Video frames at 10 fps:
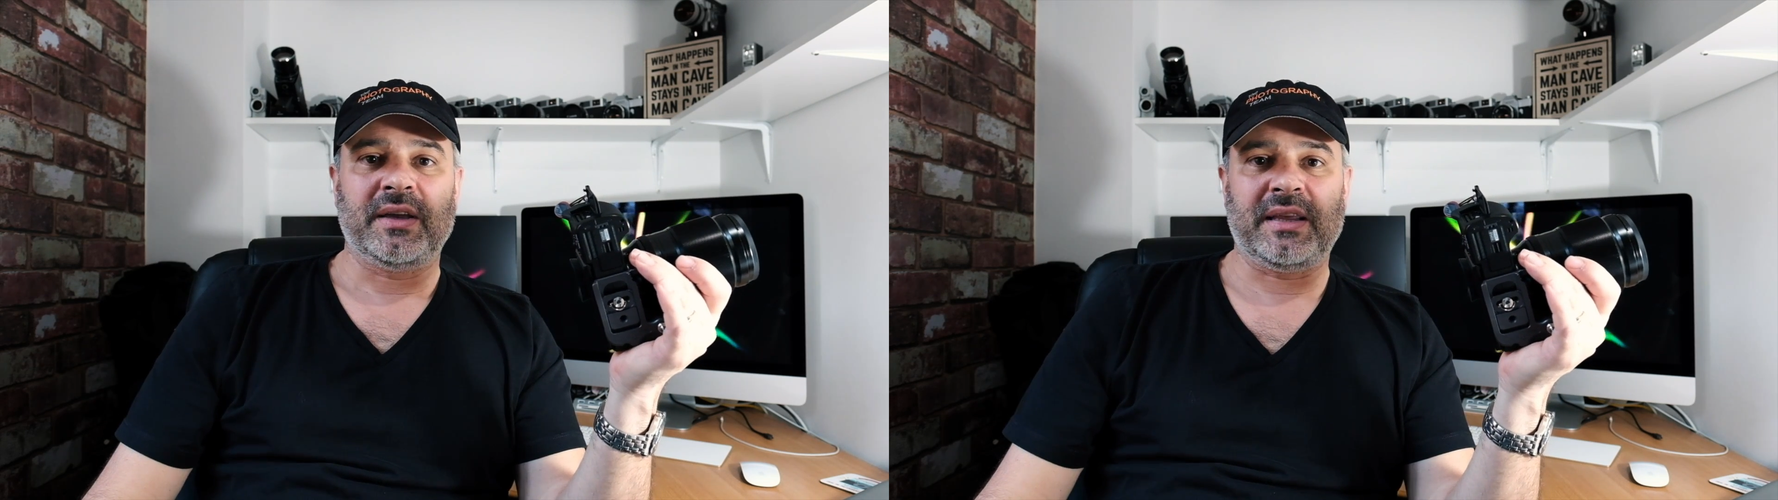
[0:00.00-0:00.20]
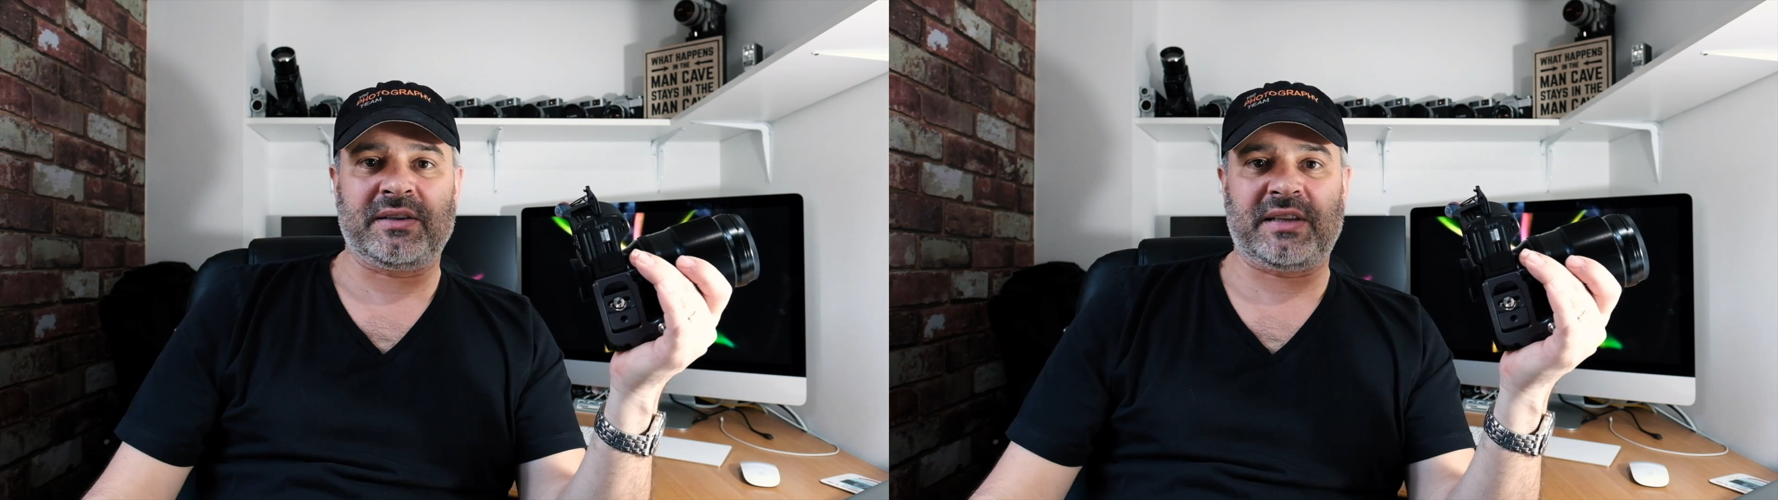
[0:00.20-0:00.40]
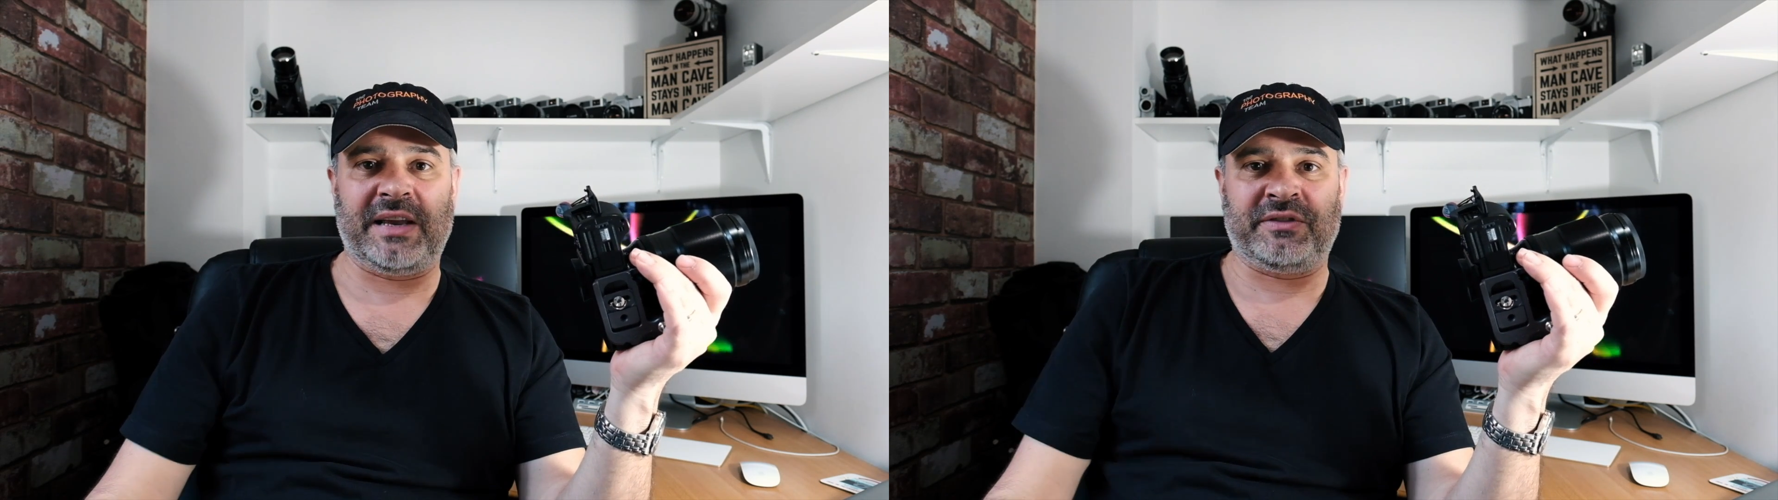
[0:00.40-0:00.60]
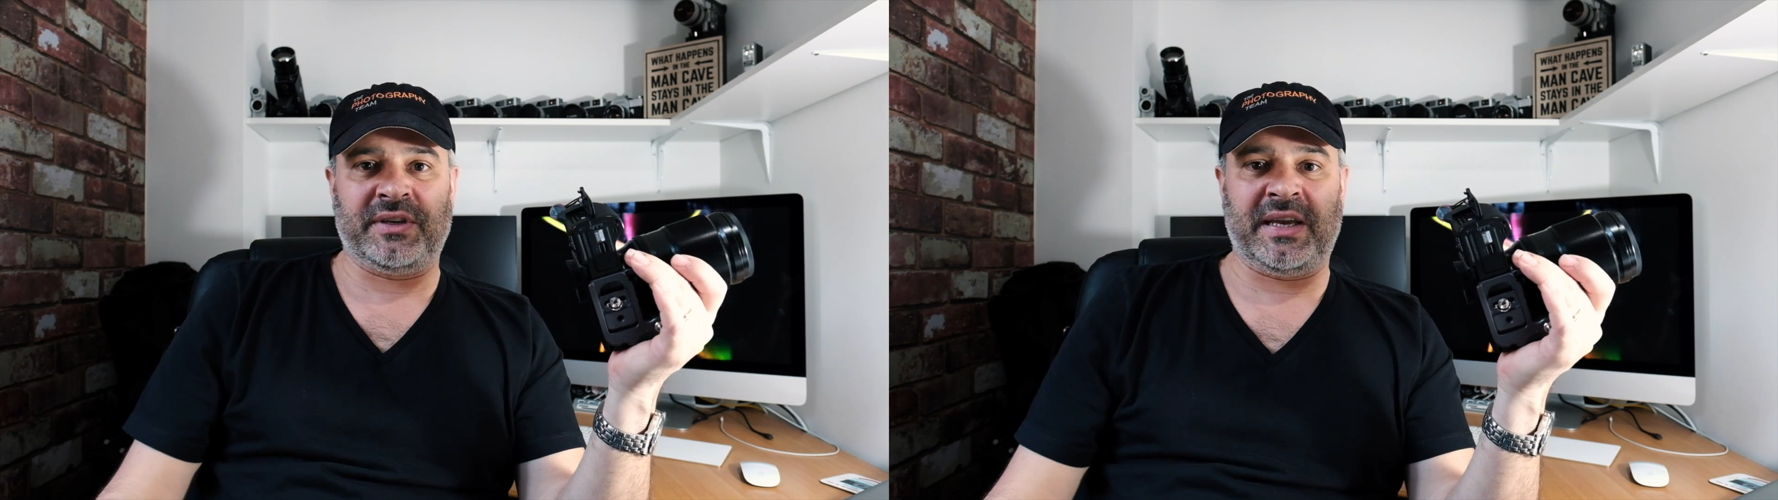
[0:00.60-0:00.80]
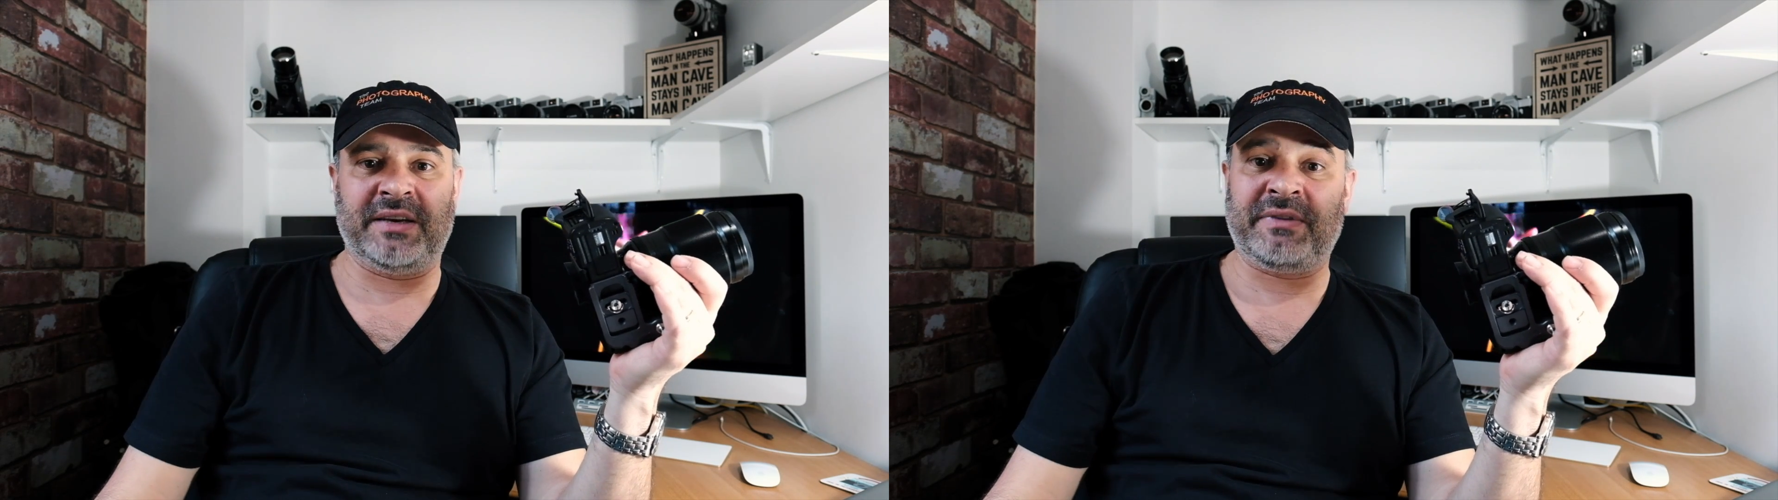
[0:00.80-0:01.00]
that saves the
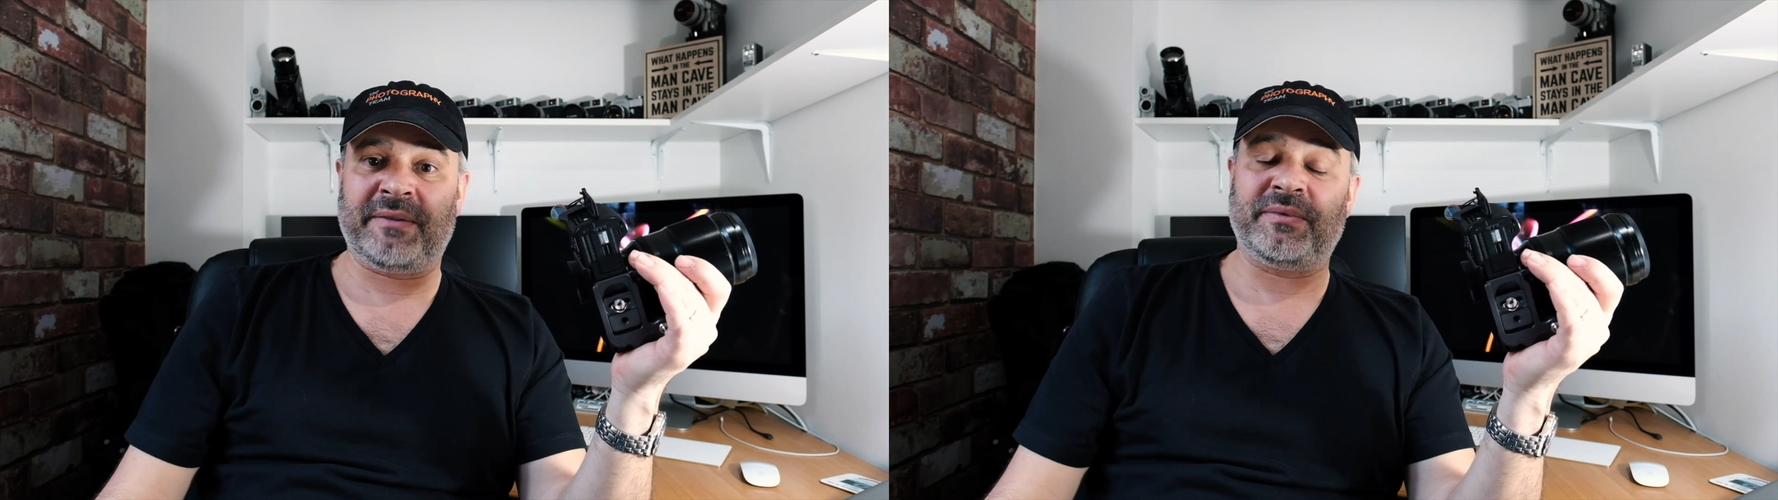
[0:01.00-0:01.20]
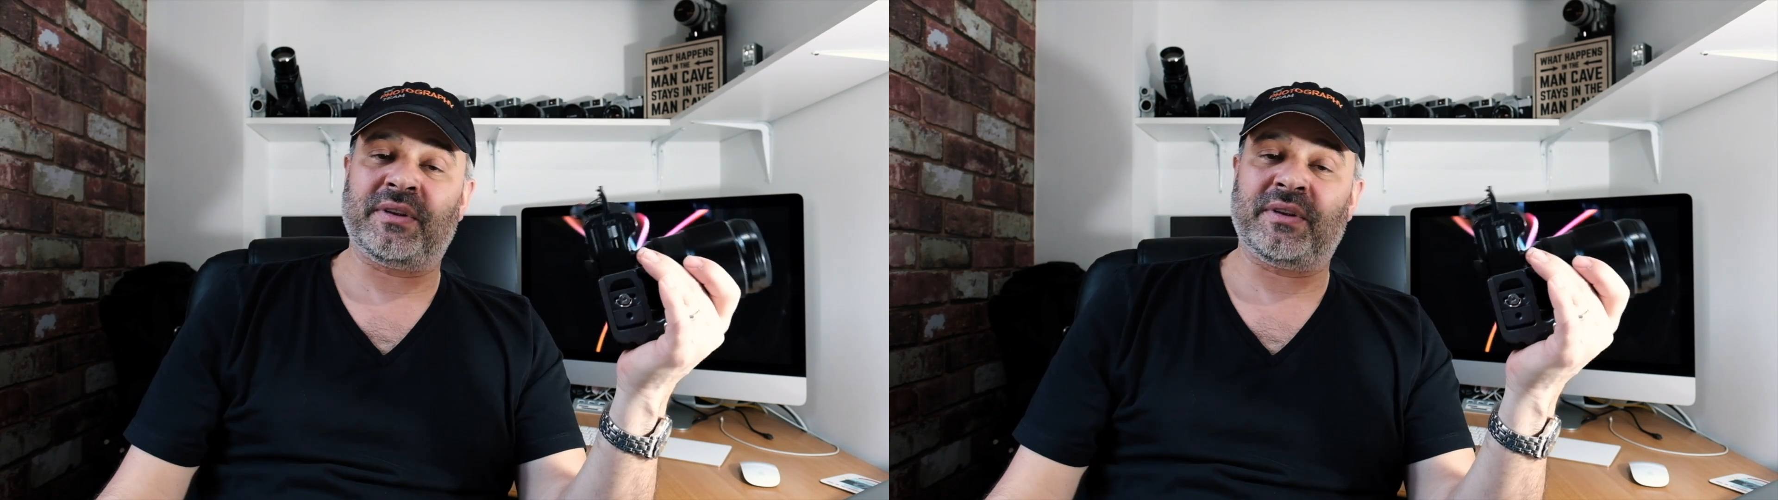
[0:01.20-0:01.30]
need of having